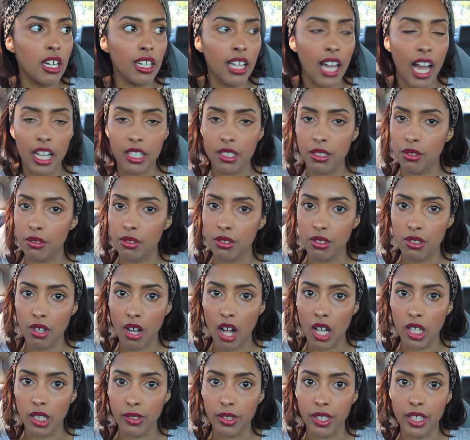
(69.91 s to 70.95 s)
lactose
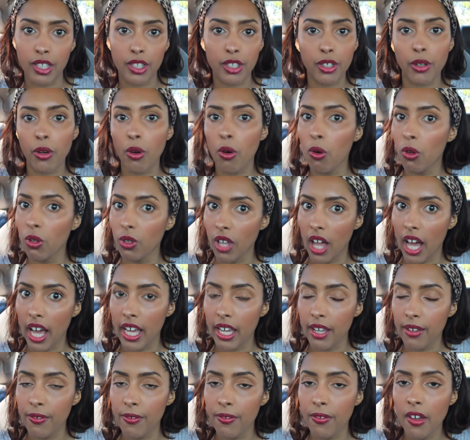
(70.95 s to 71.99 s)
intolerant their whole
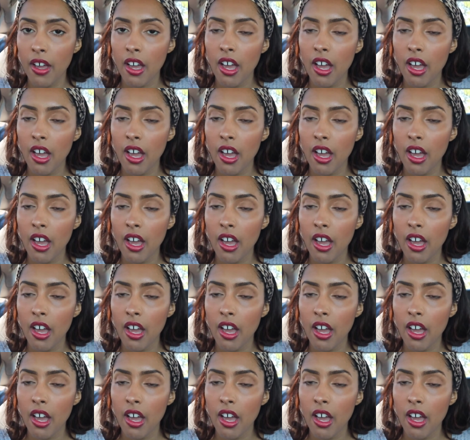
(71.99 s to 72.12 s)
life.